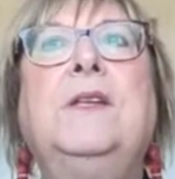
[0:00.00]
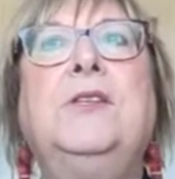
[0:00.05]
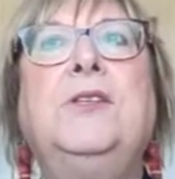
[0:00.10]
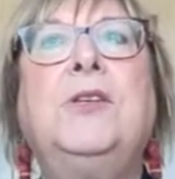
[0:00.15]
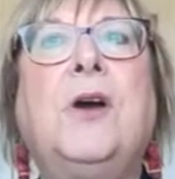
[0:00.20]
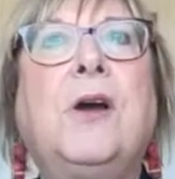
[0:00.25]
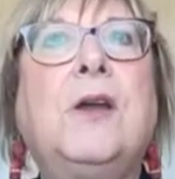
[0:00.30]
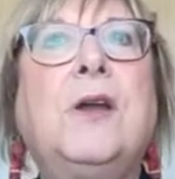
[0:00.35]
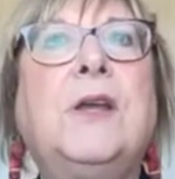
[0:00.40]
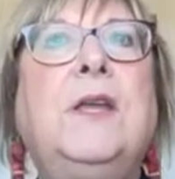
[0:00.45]

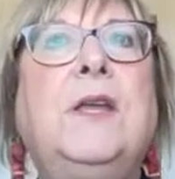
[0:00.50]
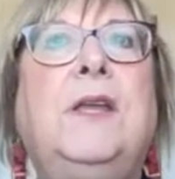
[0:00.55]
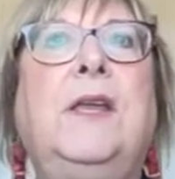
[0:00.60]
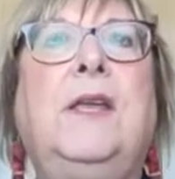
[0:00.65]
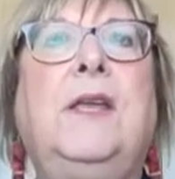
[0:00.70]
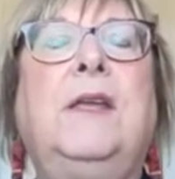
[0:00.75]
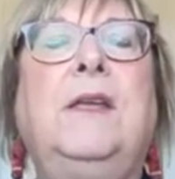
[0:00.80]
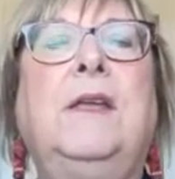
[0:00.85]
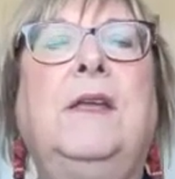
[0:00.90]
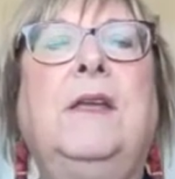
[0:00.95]

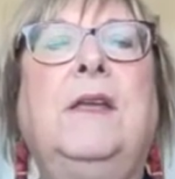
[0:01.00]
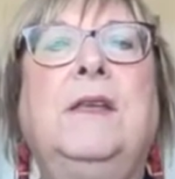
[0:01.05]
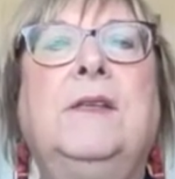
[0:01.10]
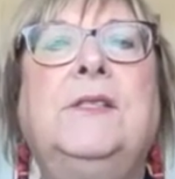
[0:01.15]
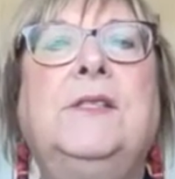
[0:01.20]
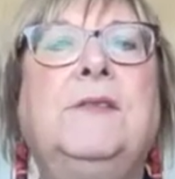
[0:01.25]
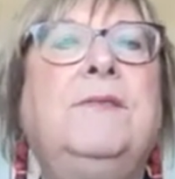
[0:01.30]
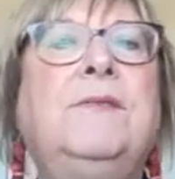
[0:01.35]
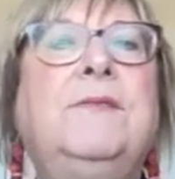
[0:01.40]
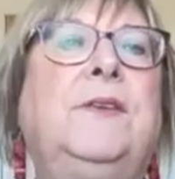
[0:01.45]
targeting
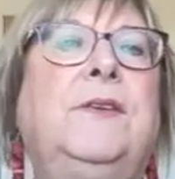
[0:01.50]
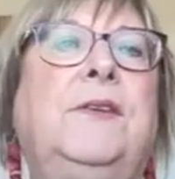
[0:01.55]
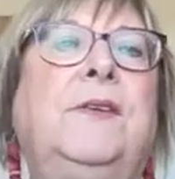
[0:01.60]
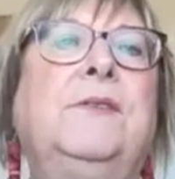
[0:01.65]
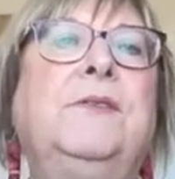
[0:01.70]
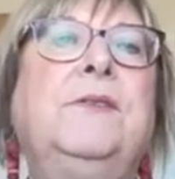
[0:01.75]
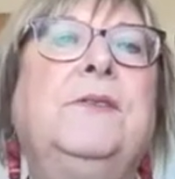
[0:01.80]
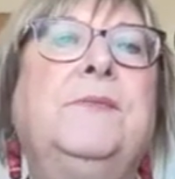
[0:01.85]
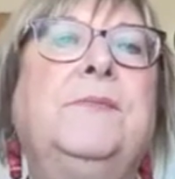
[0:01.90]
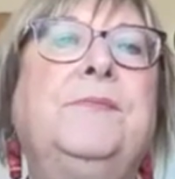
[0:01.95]

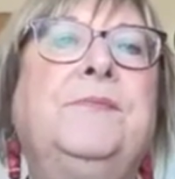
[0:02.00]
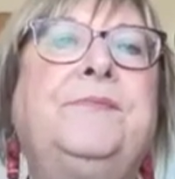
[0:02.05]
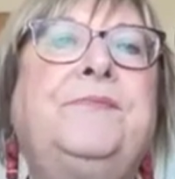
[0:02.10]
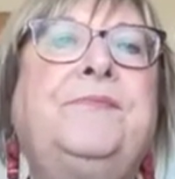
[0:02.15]
civilians.